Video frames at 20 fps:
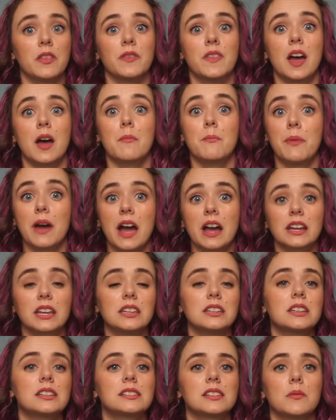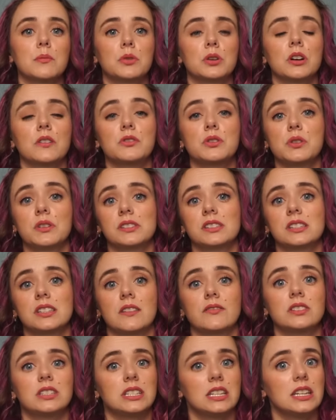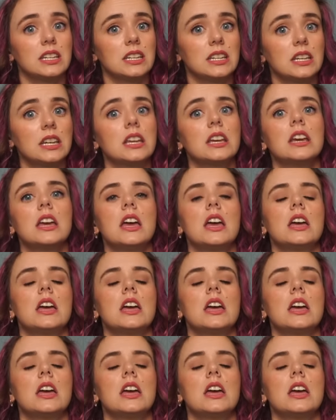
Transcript: that back in December of two thousand seventeen,